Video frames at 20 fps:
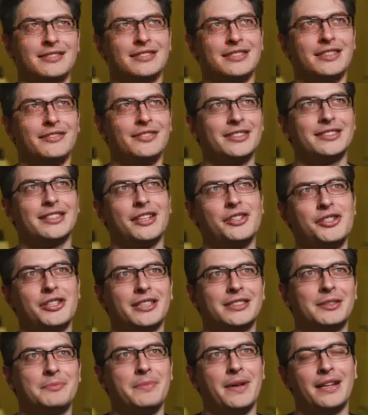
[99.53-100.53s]

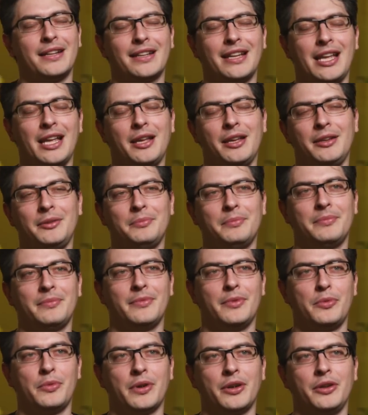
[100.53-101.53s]
Civilization is about a game
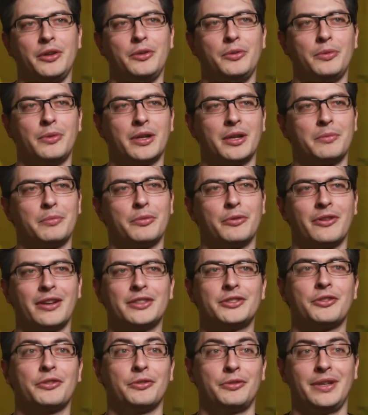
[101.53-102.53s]
where you want to
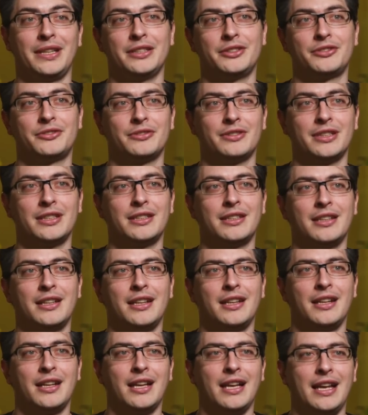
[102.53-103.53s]
progress through history.
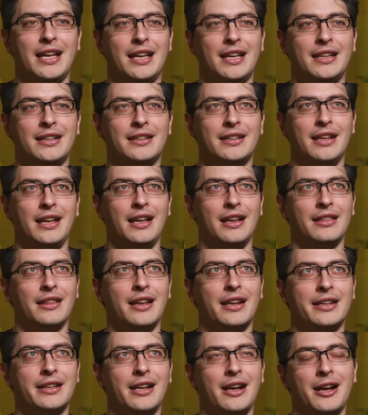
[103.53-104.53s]
And a
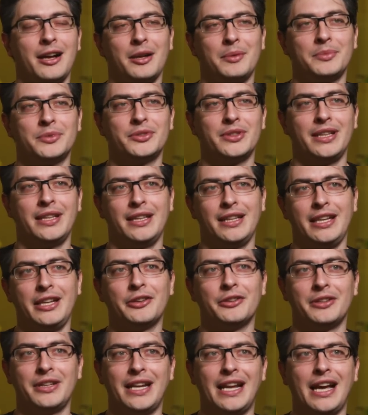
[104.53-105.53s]
lot of times in the
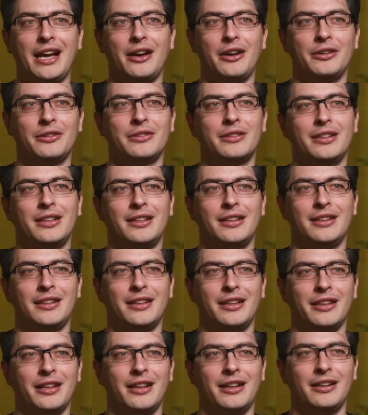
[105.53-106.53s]
here and now,
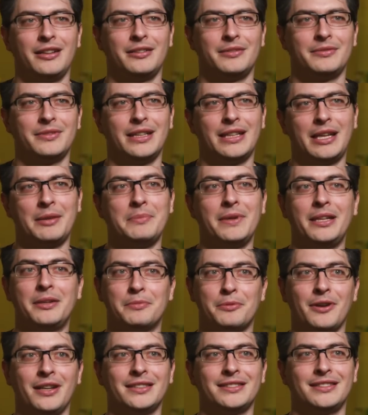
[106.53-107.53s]
uh, it can be
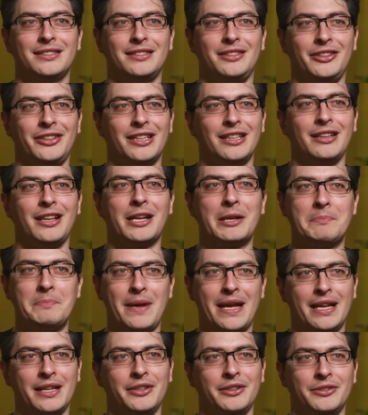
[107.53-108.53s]
depressing. You get a lot
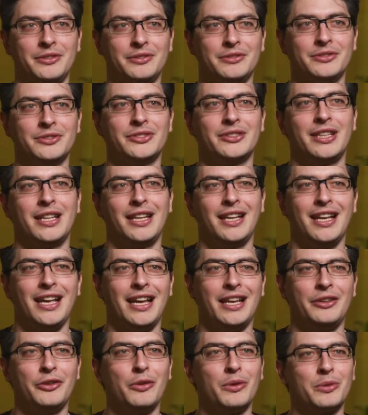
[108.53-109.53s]
of bad news.
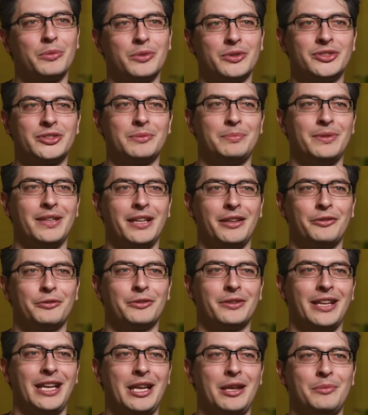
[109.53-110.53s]
And no one wants to play
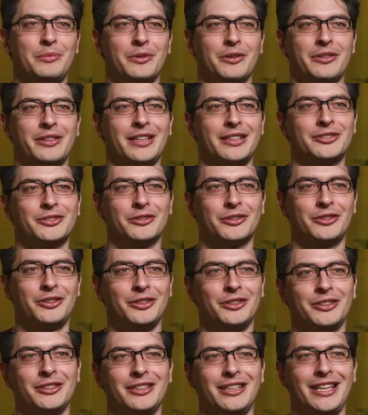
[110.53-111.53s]
through a game where things are
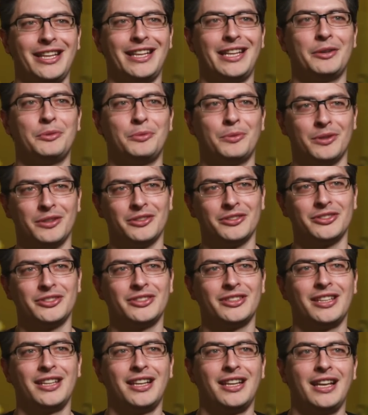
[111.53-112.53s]
good and they get
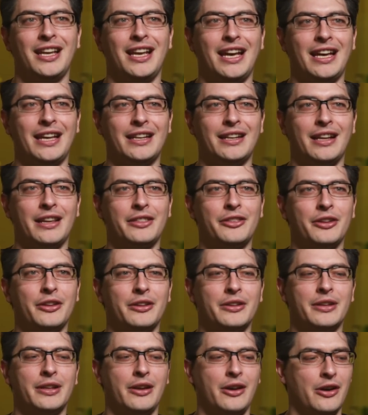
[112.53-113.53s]
worse. And I
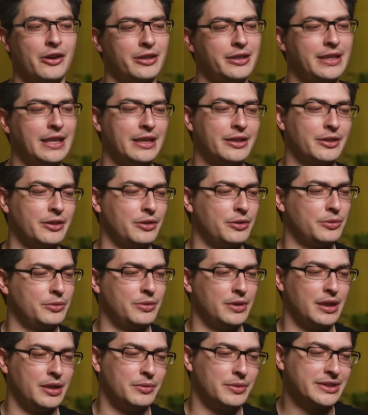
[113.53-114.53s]
thought Art
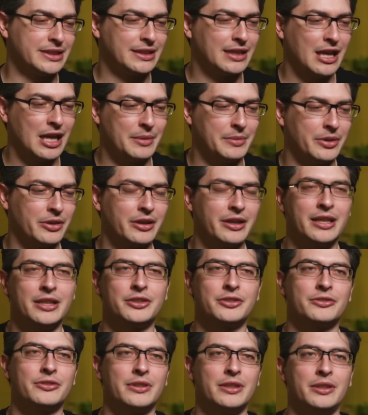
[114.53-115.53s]
Deco uh, was a time in our
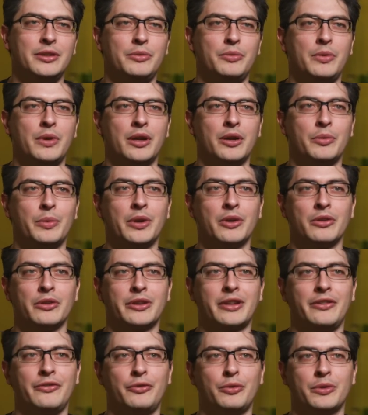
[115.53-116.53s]
history where we were
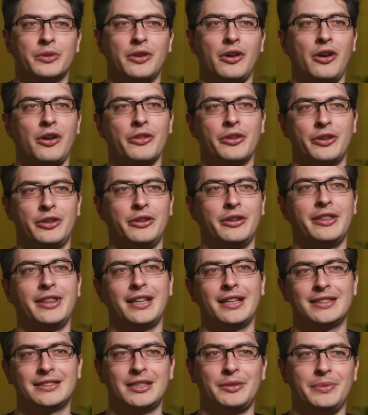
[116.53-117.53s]
looking forward to all the good
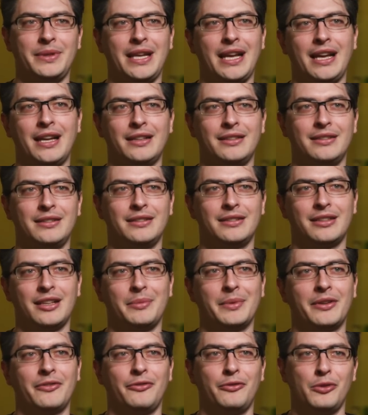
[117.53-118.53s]
things that we had
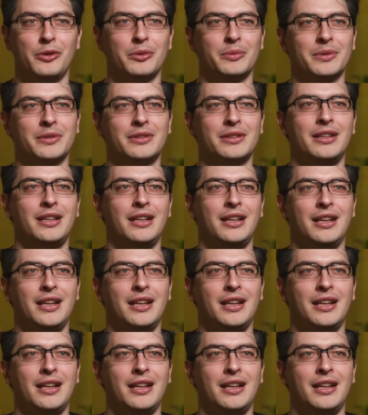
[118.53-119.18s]
coming forward.